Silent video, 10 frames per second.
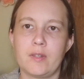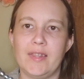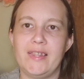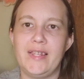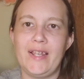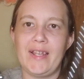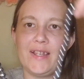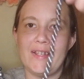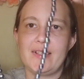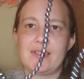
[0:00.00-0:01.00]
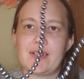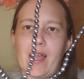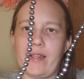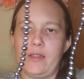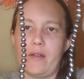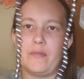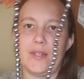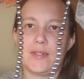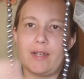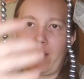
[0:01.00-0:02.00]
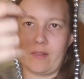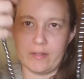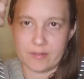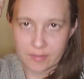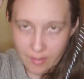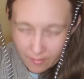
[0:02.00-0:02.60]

This, I love this necklace.